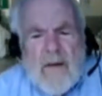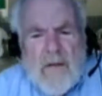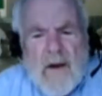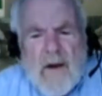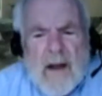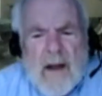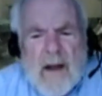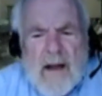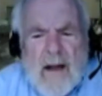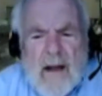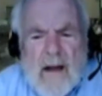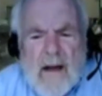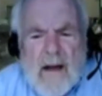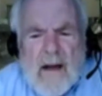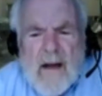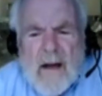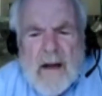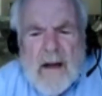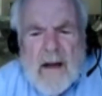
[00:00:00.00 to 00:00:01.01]
We
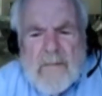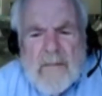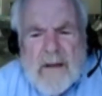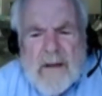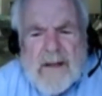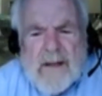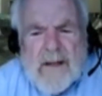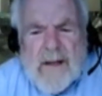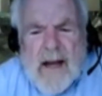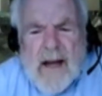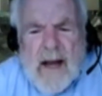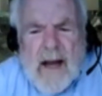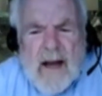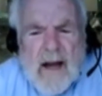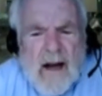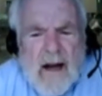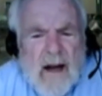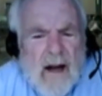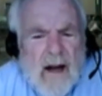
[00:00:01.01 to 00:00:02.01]

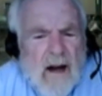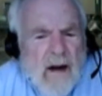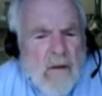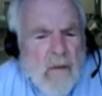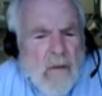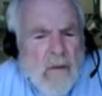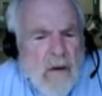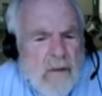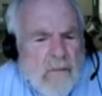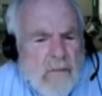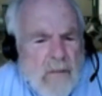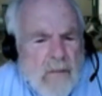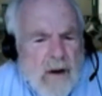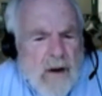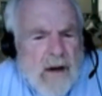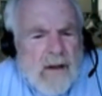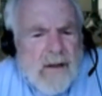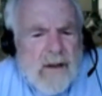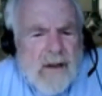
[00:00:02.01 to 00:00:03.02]
mistake what
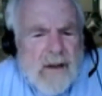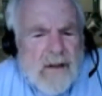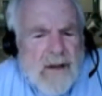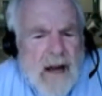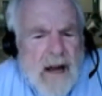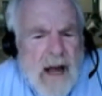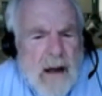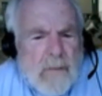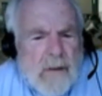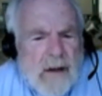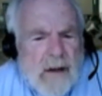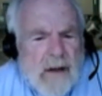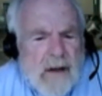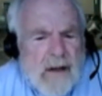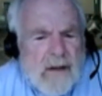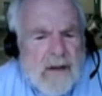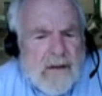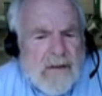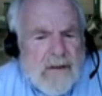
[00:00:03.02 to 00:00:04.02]
brings us
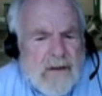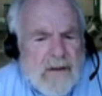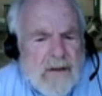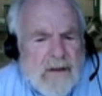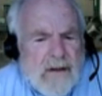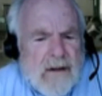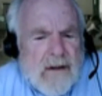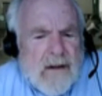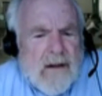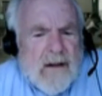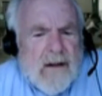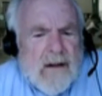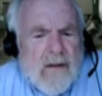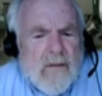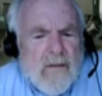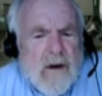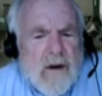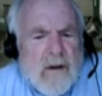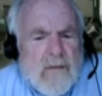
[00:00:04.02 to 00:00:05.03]
happiness.
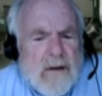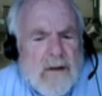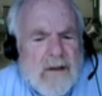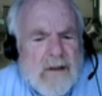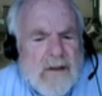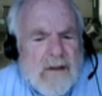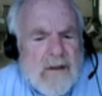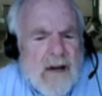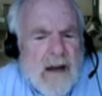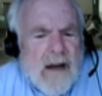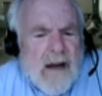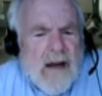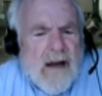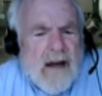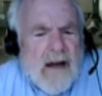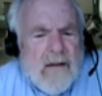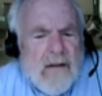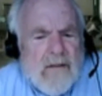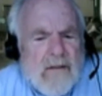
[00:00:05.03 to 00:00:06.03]
We mistake
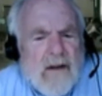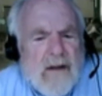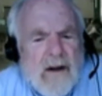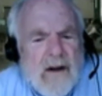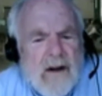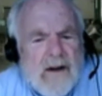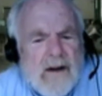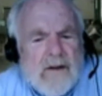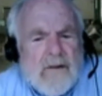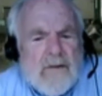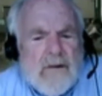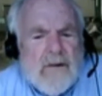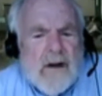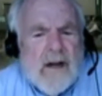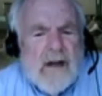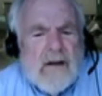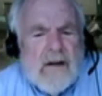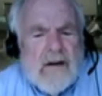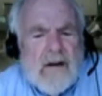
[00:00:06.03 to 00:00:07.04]
the
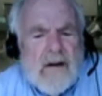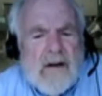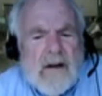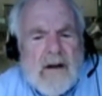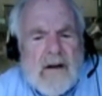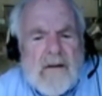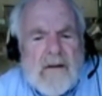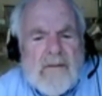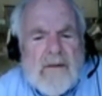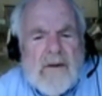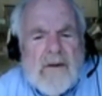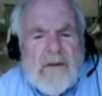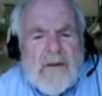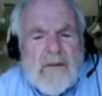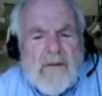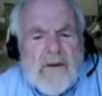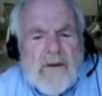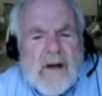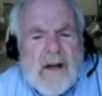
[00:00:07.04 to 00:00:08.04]
unreal for the
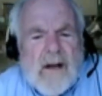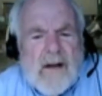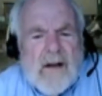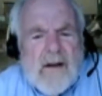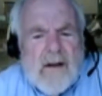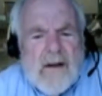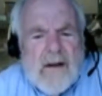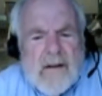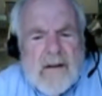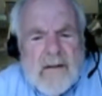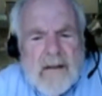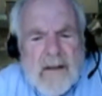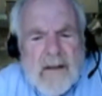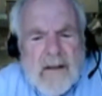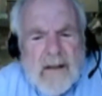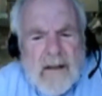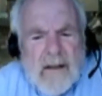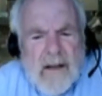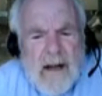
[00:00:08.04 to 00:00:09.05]
real
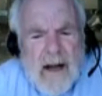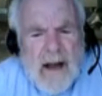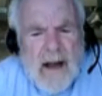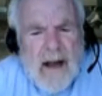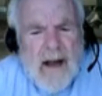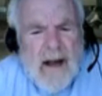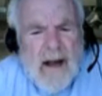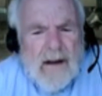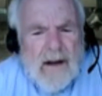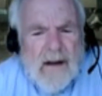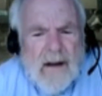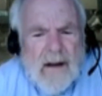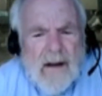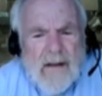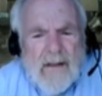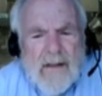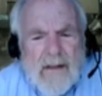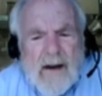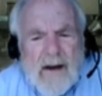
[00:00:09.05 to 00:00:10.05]
and
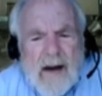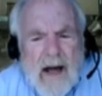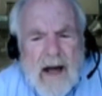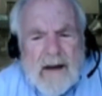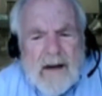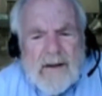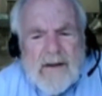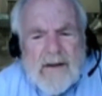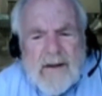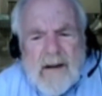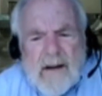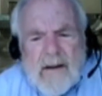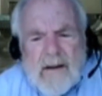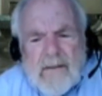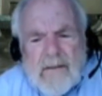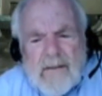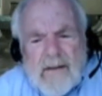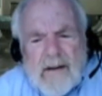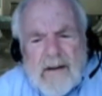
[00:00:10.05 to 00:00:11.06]
the not
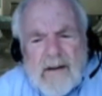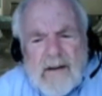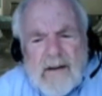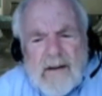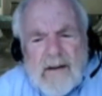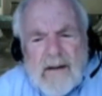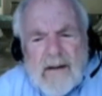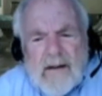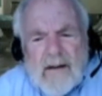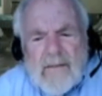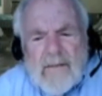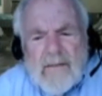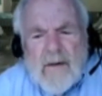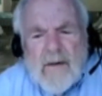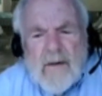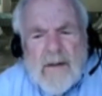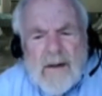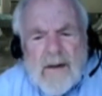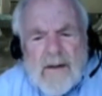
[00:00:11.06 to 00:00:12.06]
self
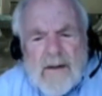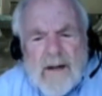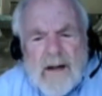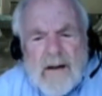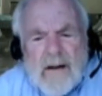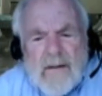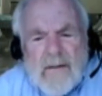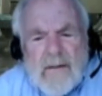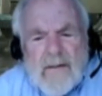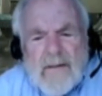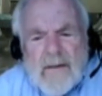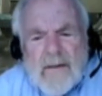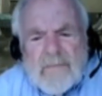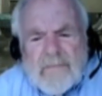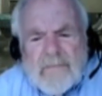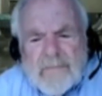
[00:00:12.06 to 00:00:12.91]
for the self.